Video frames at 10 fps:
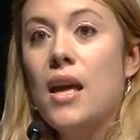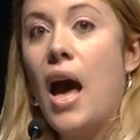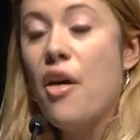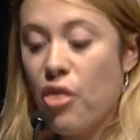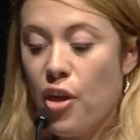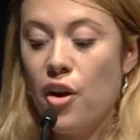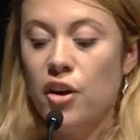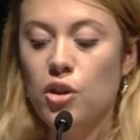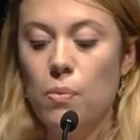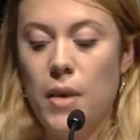A A
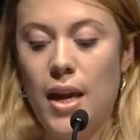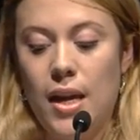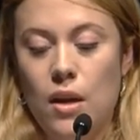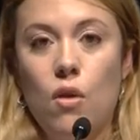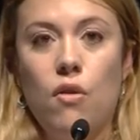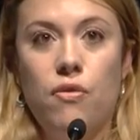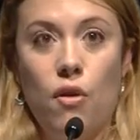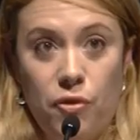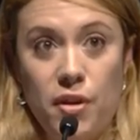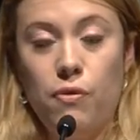third domain
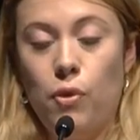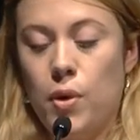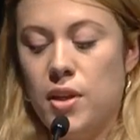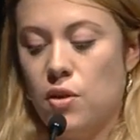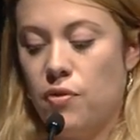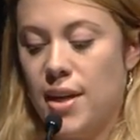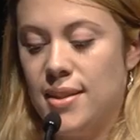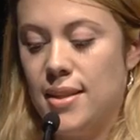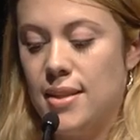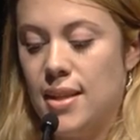of influence of
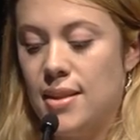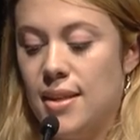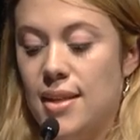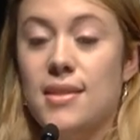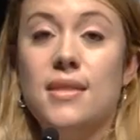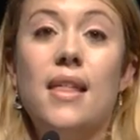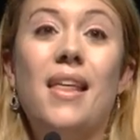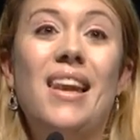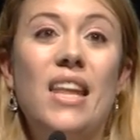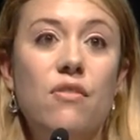ICTs is in the
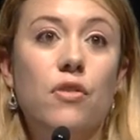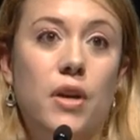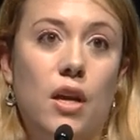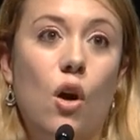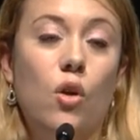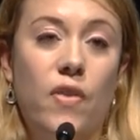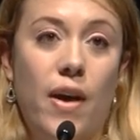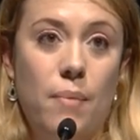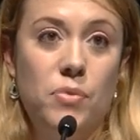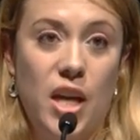delivery of
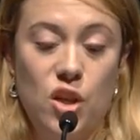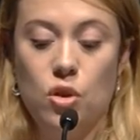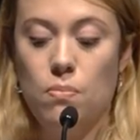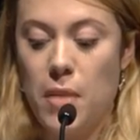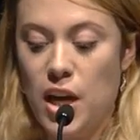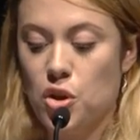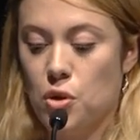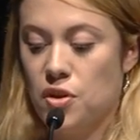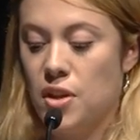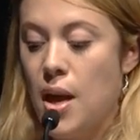adaptation
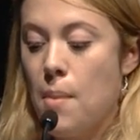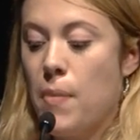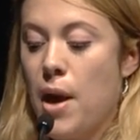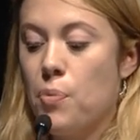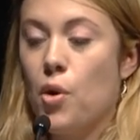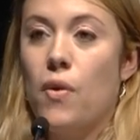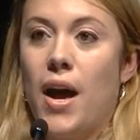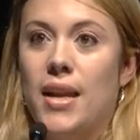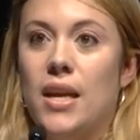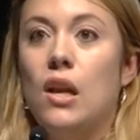measures by
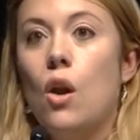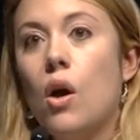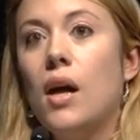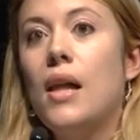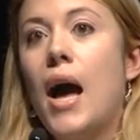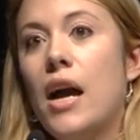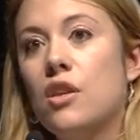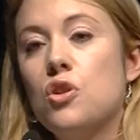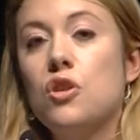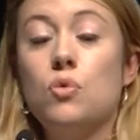providing local
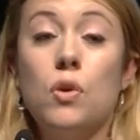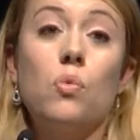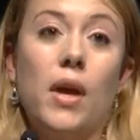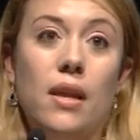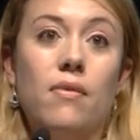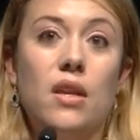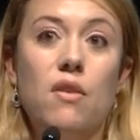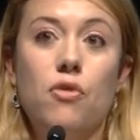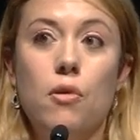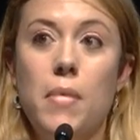actors with relevant
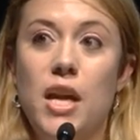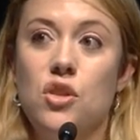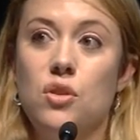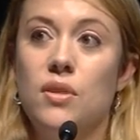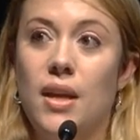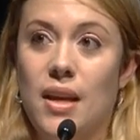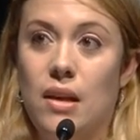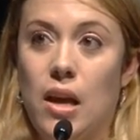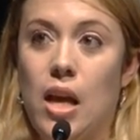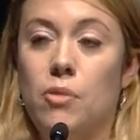information that
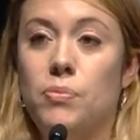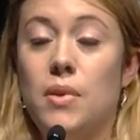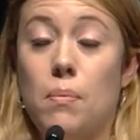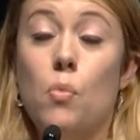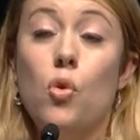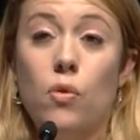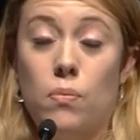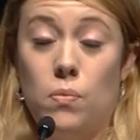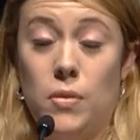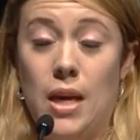can help
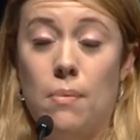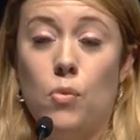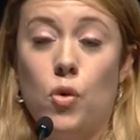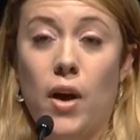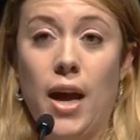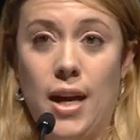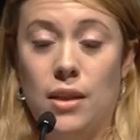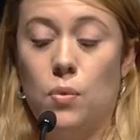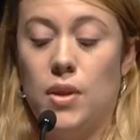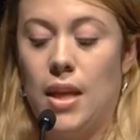them move
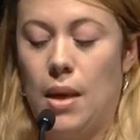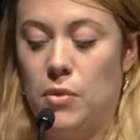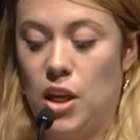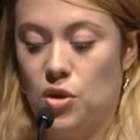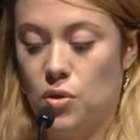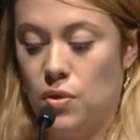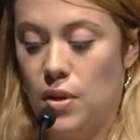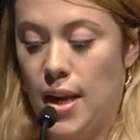ahead with adaptation